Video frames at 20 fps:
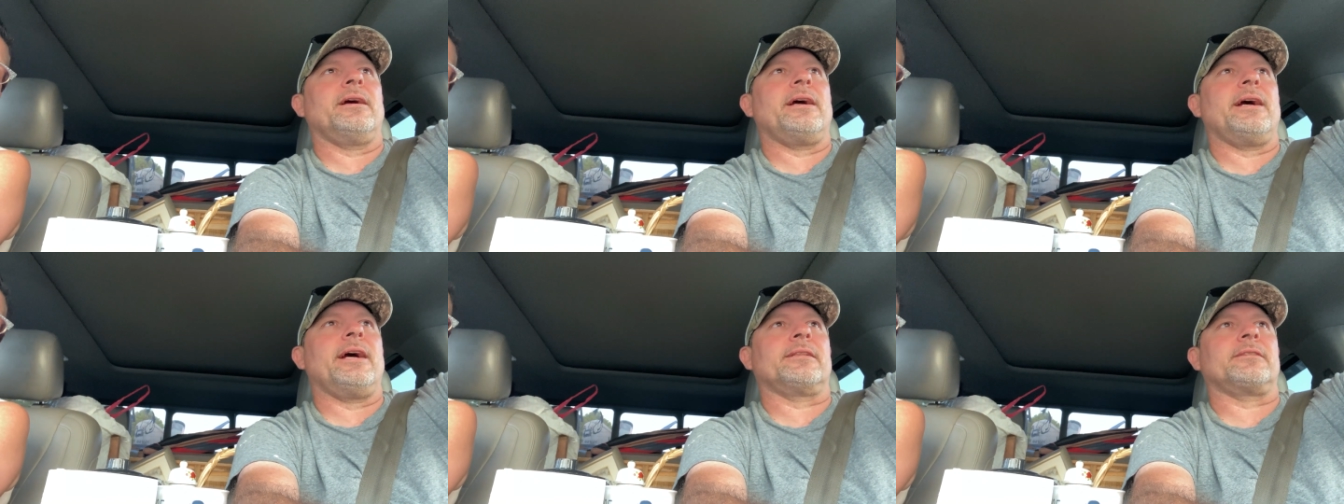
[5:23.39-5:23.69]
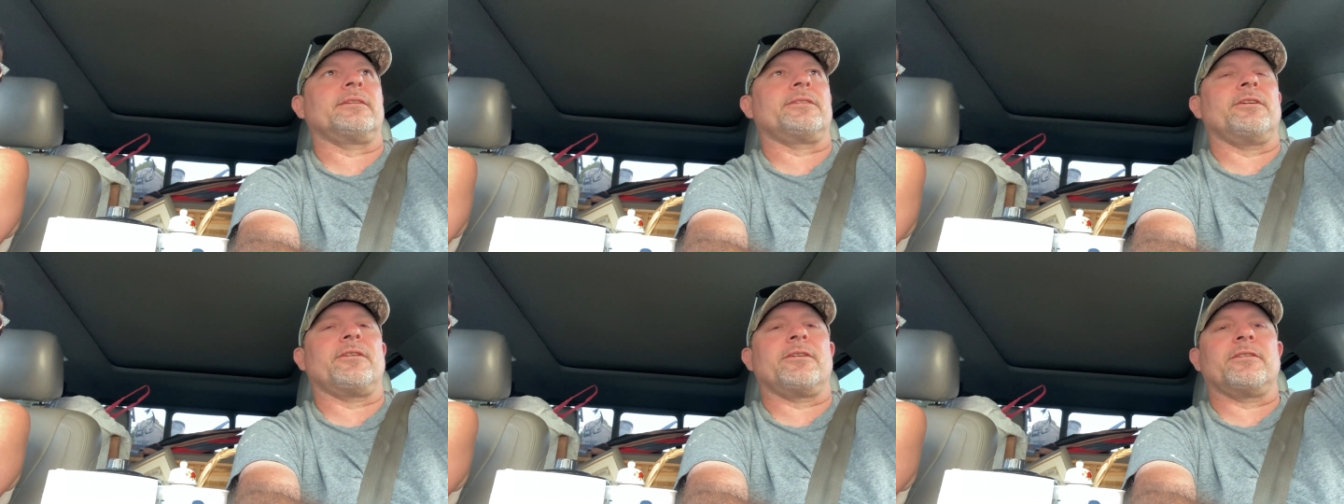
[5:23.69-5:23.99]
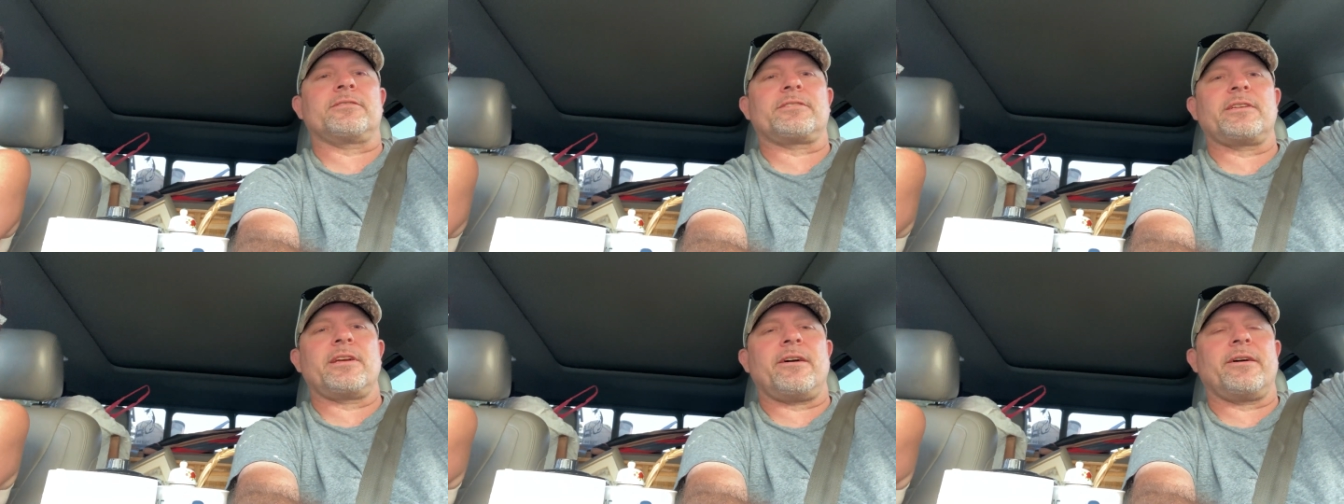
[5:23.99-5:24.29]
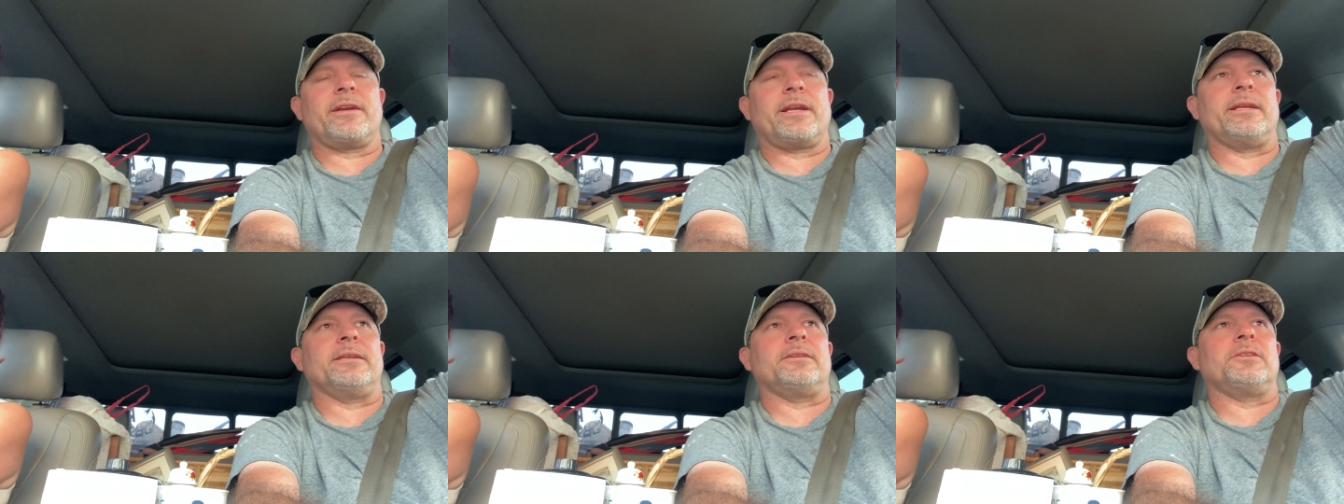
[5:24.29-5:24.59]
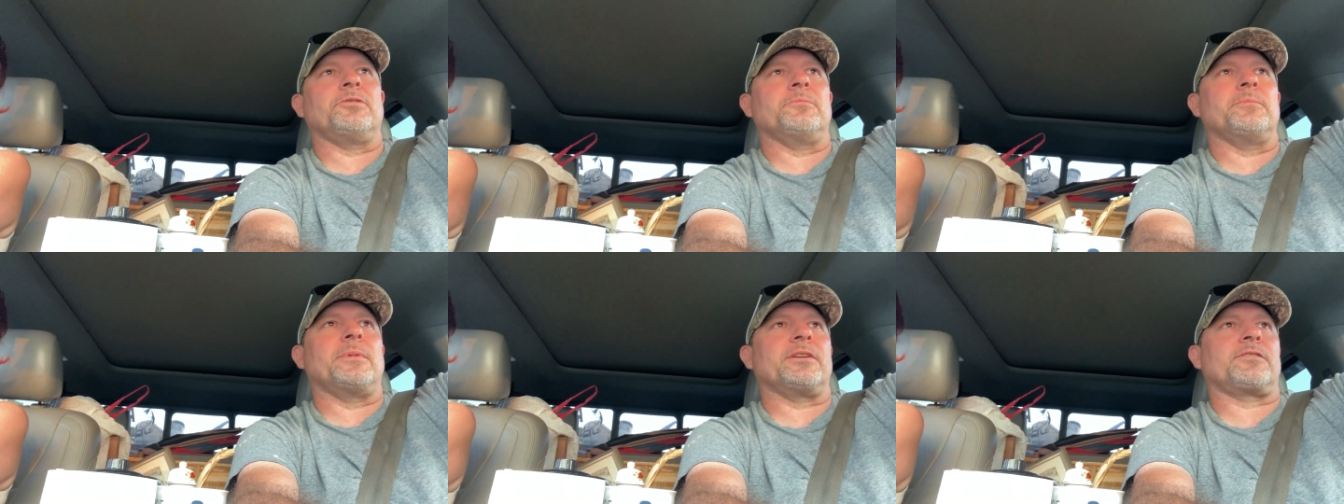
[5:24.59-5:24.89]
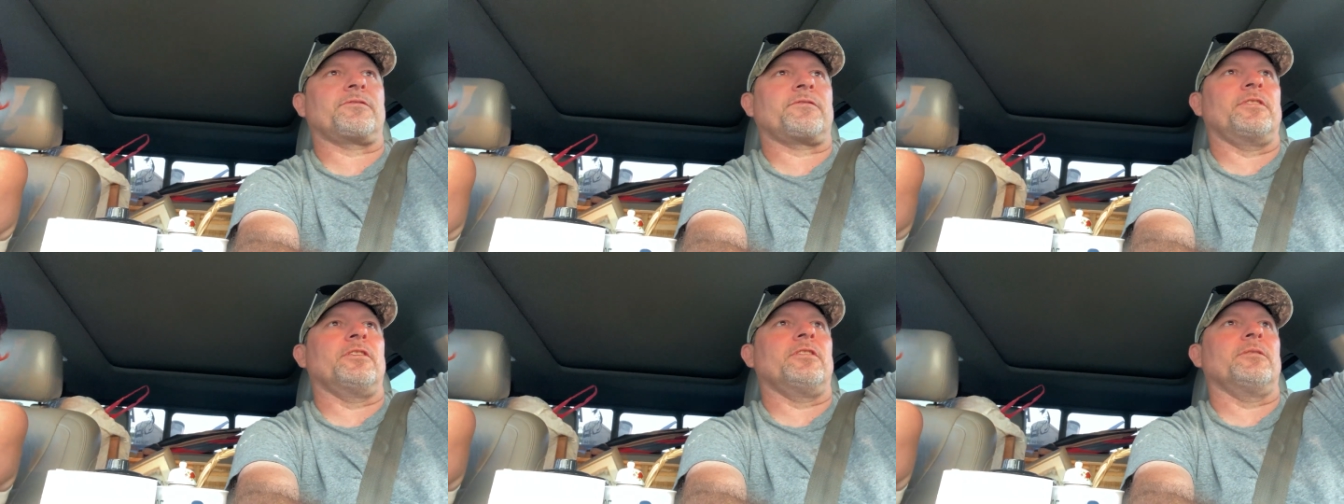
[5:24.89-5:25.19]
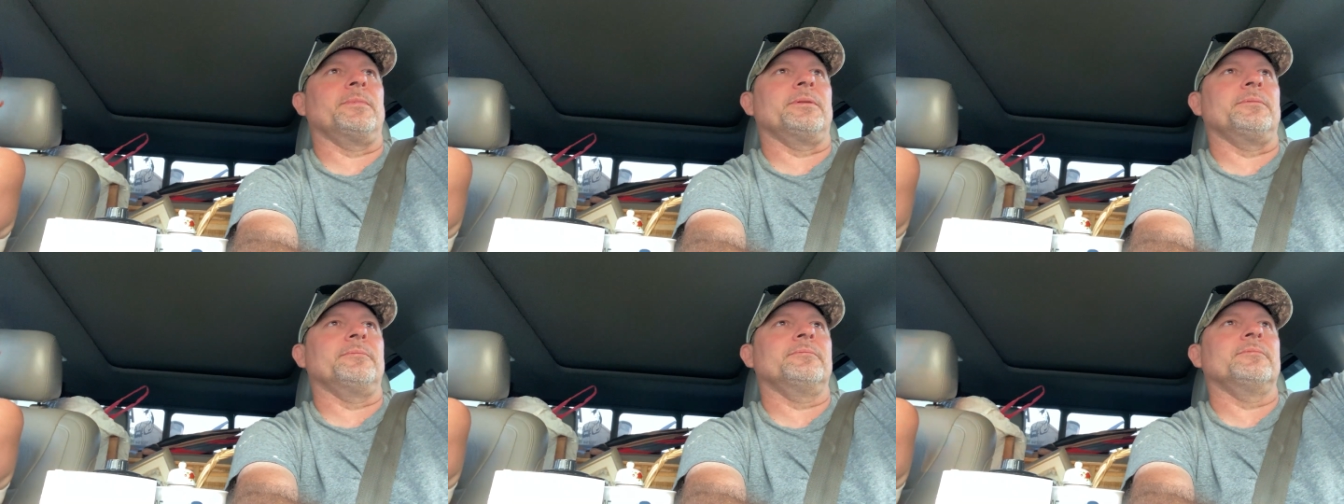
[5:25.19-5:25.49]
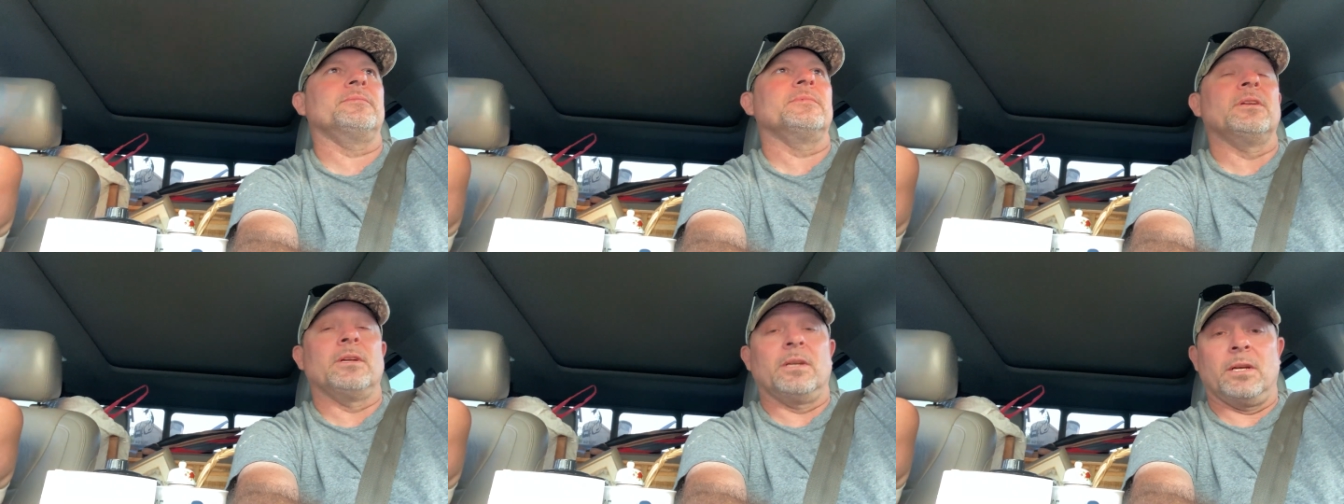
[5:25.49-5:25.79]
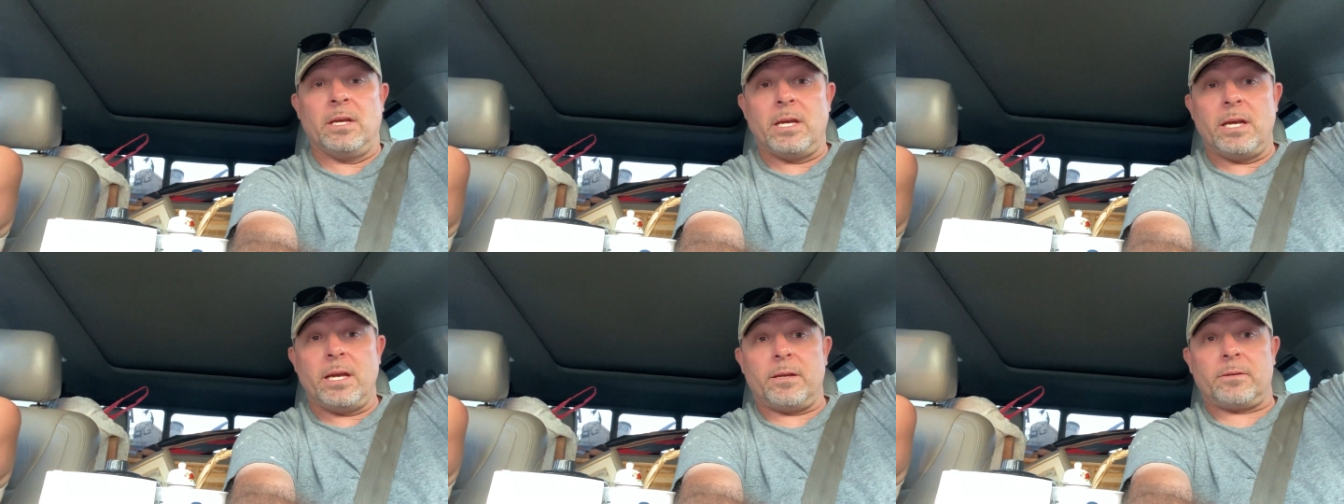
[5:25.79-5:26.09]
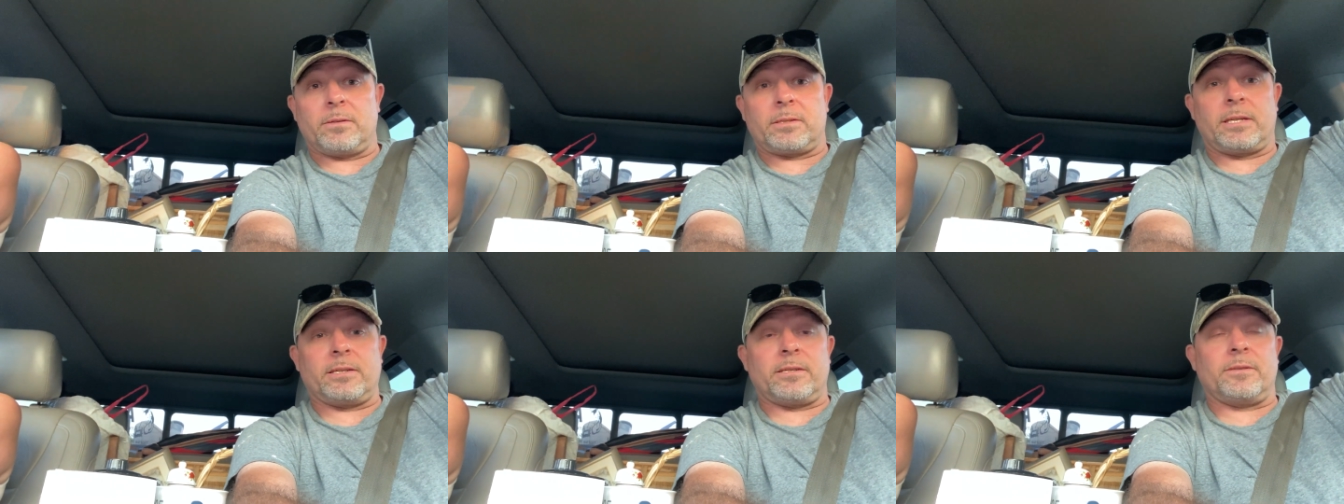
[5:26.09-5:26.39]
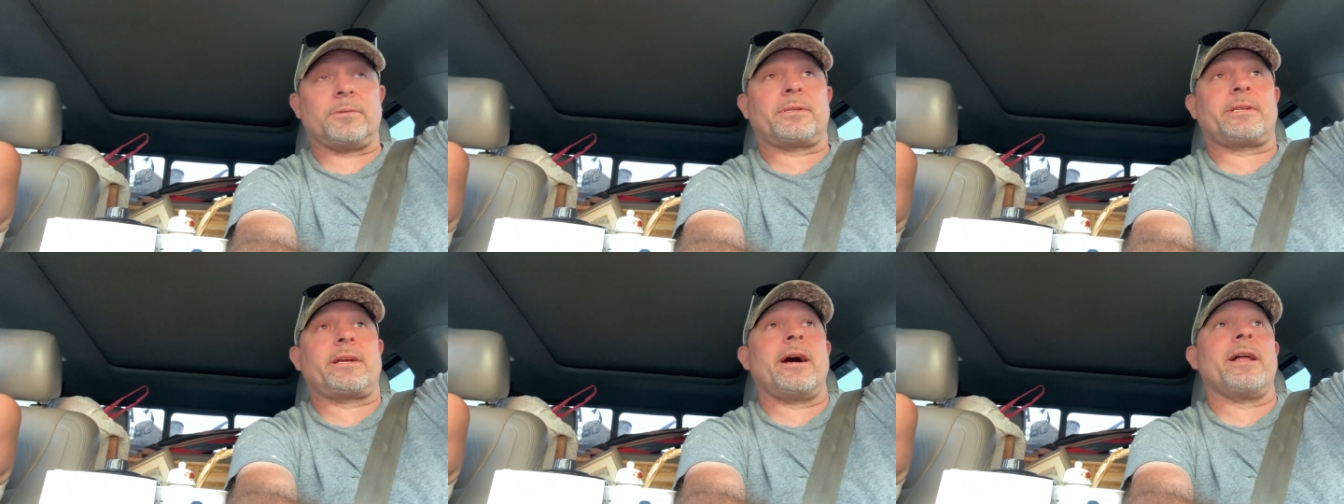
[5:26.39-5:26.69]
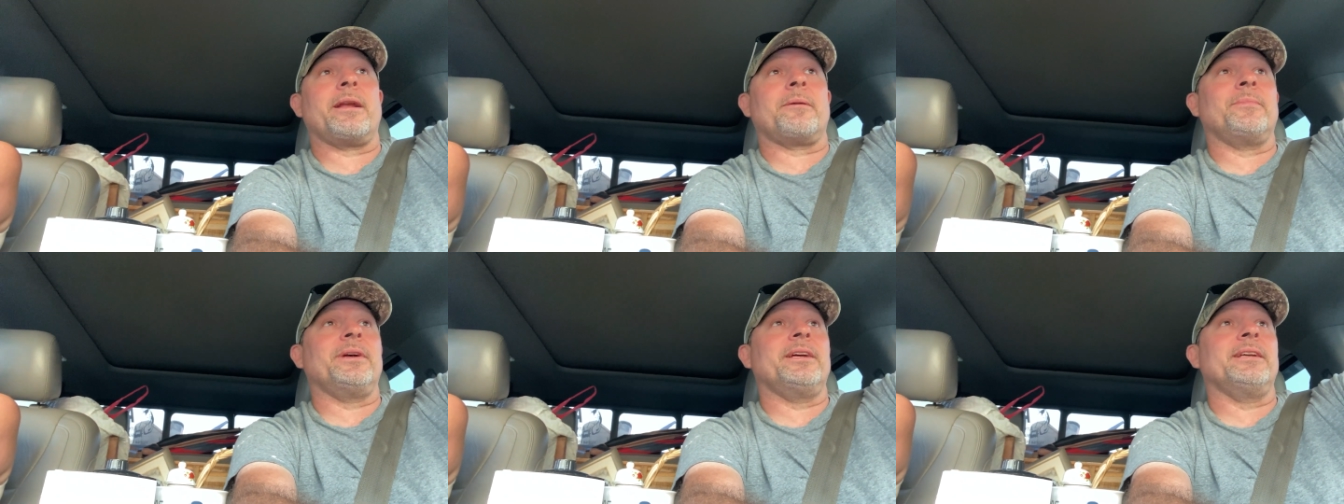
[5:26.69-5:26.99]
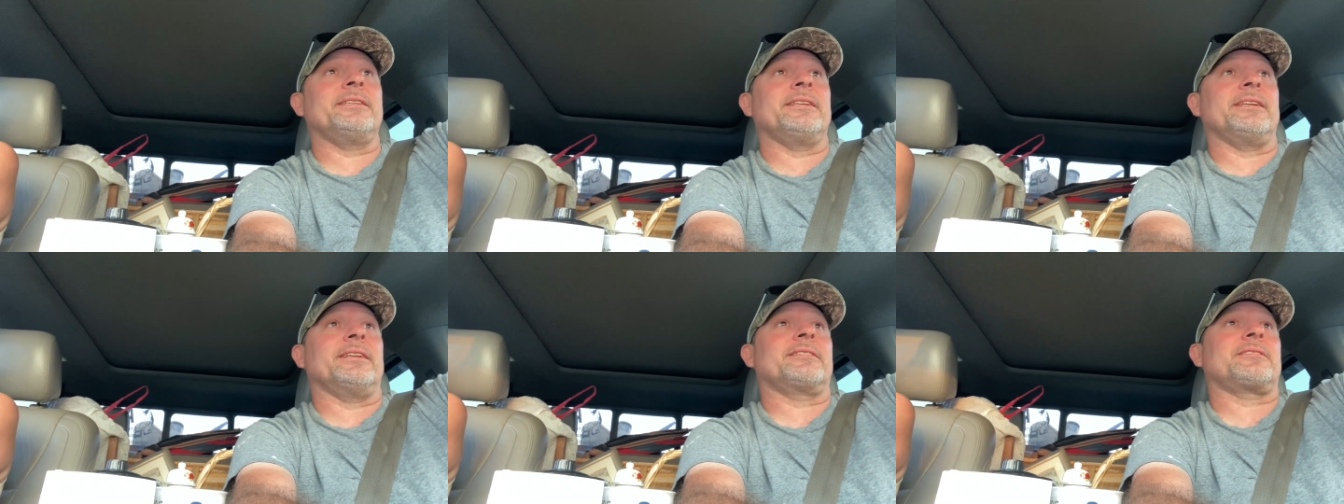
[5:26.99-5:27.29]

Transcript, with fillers: at the yard sale, I didn't do much filming because it was kind of busy.